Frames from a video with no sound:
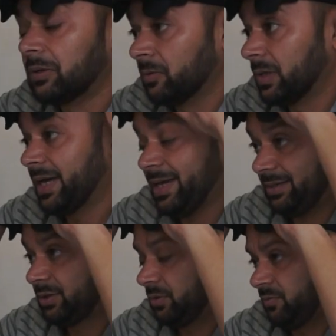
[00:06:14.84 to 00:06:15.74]
Okay,
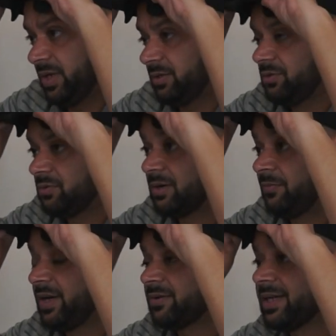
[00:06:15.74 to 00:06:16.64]
so when you are
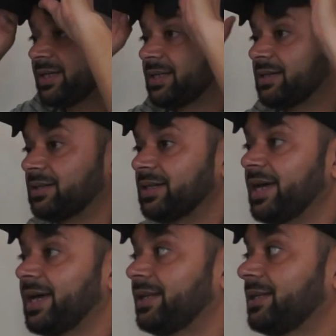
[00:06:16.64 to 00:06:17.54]
wearing it on
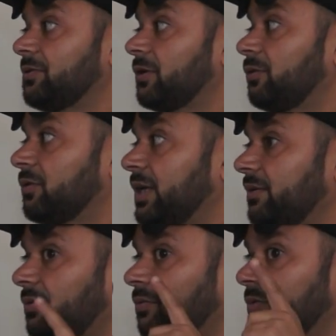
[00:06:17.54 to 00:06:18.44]
head and you are
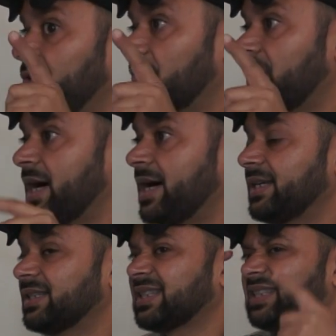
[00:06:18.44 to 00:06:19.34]
looking through your
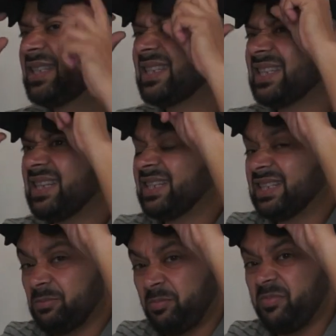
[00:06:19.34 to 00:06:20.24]
eyes, it's a
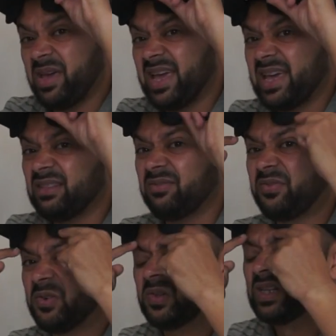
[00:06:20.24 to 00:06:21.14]
little
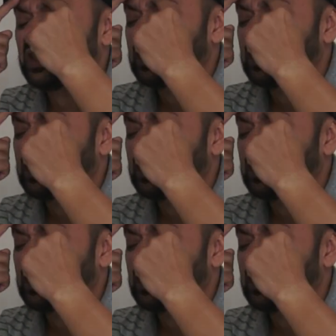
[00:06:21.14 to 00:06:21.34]
painful